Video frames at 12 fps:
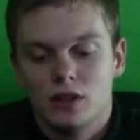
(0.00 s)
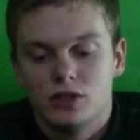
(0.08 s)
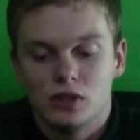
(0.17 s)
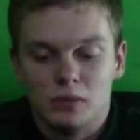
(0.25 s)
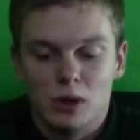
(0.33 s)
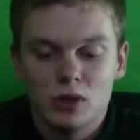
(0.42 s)

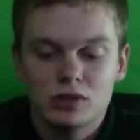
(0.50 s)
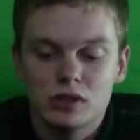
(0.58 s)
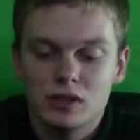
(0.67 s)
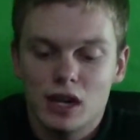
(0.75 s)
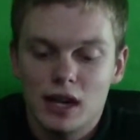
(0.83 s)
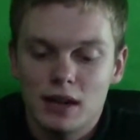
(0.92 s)
So most
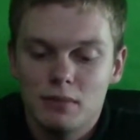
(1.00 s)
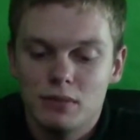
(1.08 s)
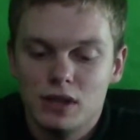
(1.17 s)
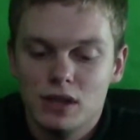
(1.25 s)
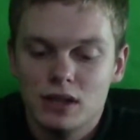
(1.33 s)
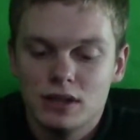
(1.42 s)
of the
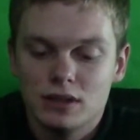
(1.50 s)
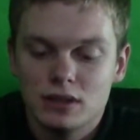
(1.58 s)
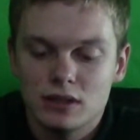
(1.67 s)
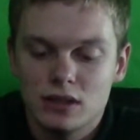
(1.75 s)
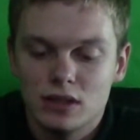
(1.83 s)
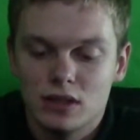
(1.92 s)
time,
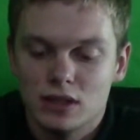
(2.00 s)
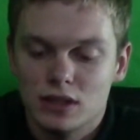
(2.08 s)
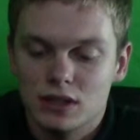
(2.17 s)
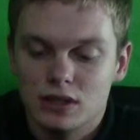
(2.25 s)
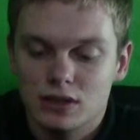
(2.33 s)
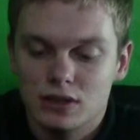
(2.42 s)
this
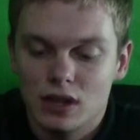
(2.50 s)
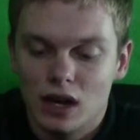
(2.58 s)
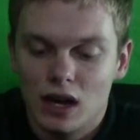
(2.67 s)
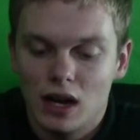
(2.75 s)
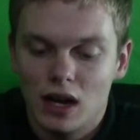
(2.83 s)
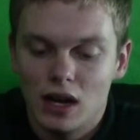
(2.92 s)
is
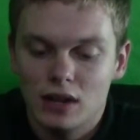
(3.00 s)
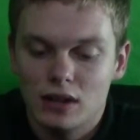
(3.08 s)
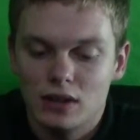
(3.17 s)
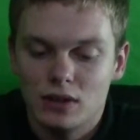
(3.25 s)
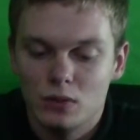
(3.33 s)
not